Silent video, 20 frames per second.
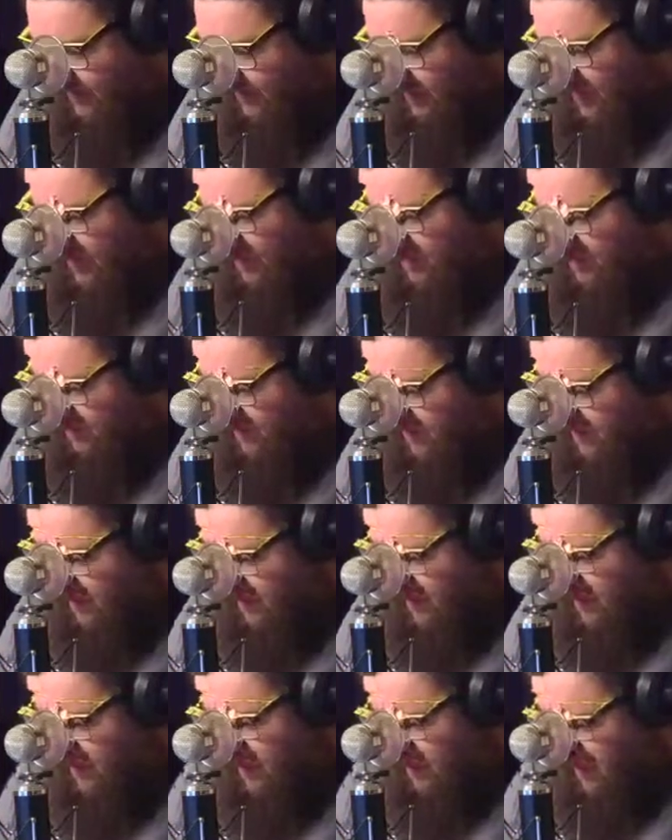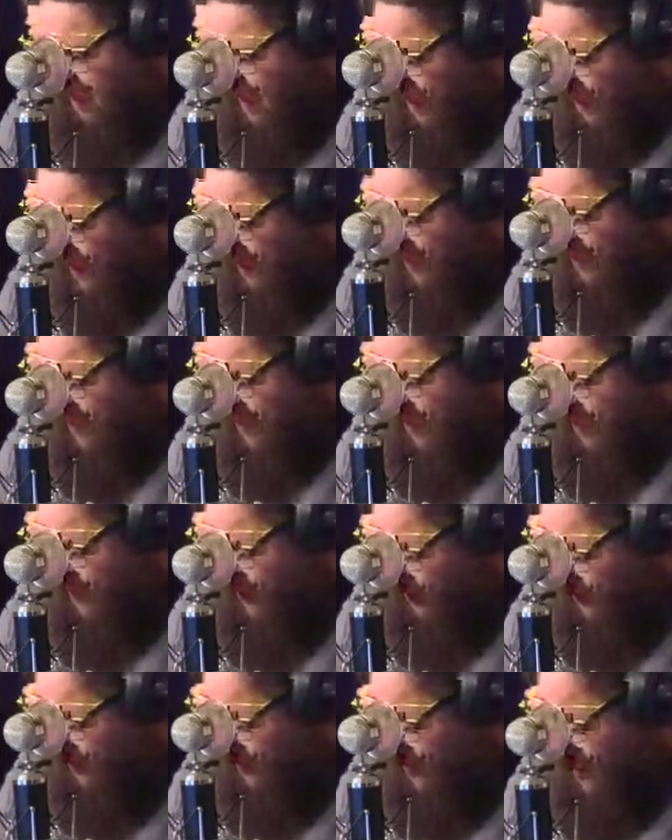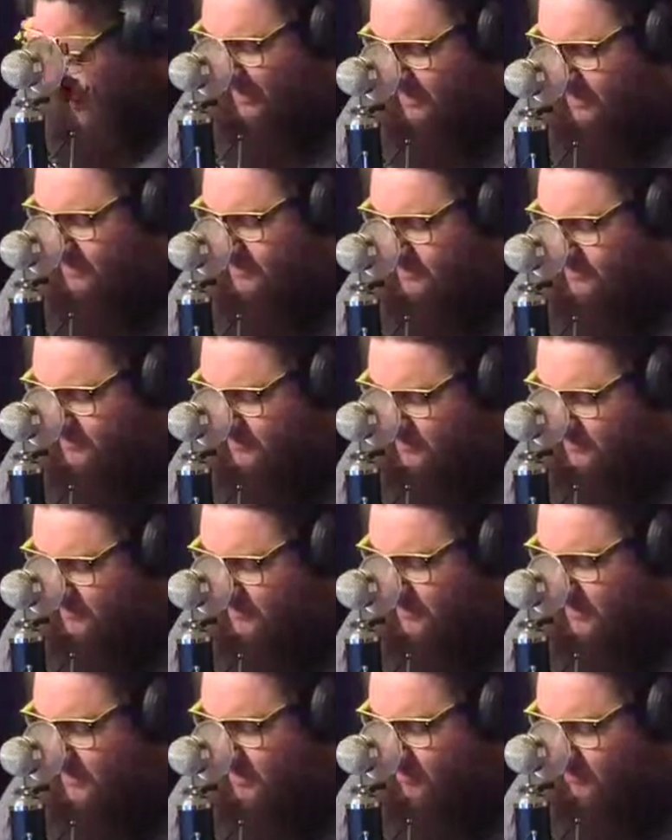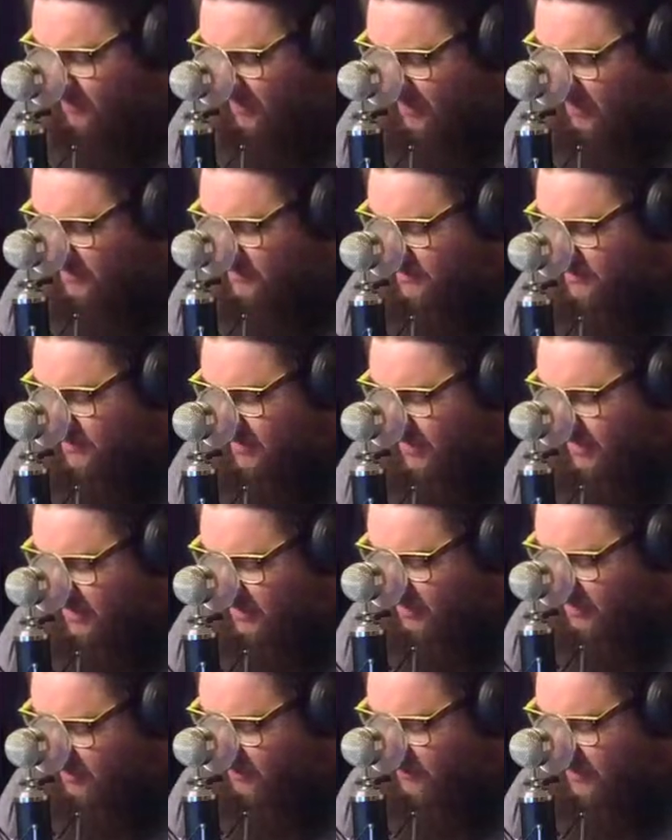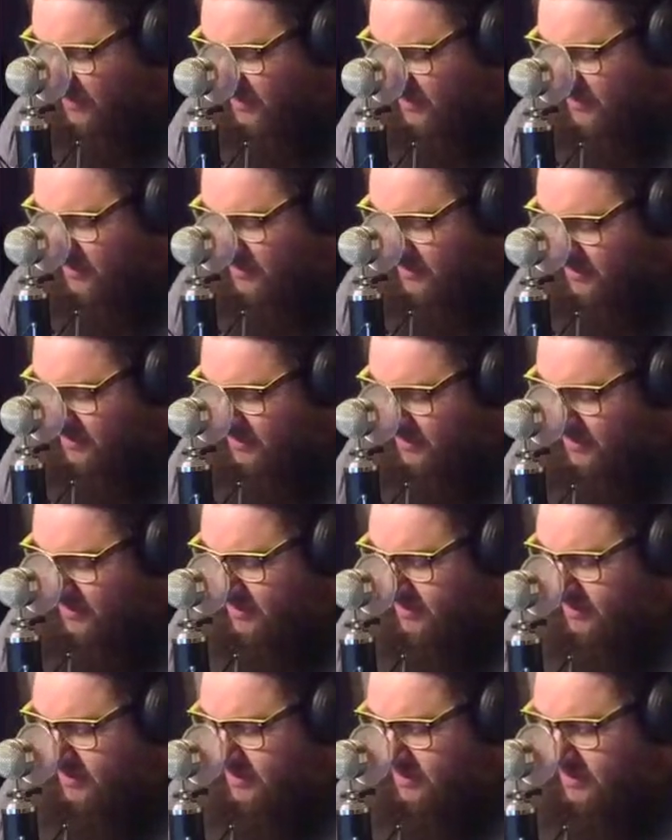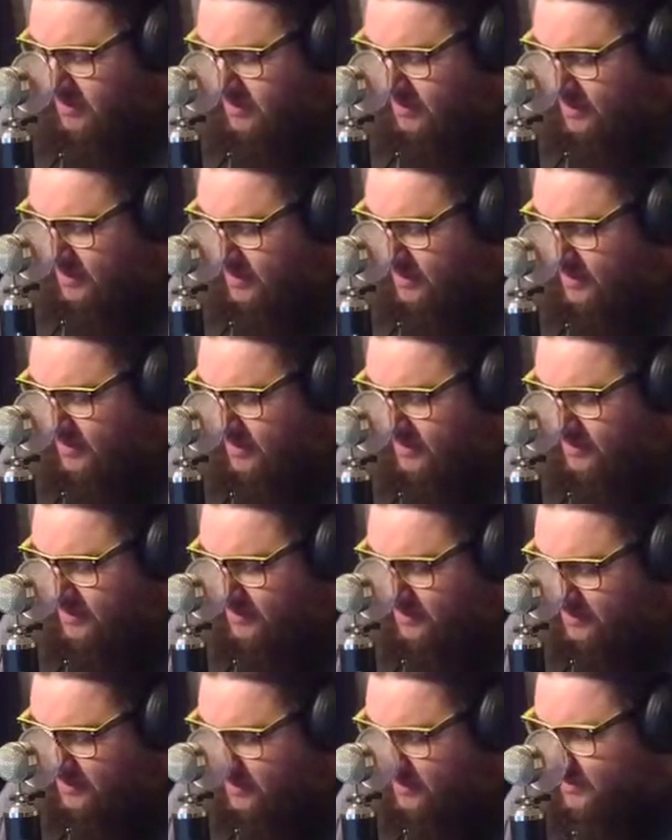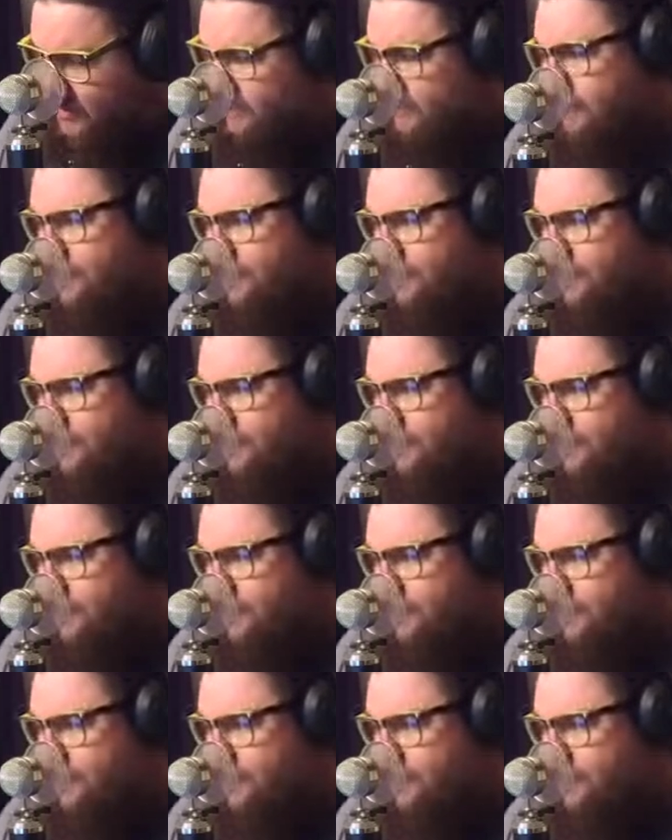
That I don't mind staying up there, and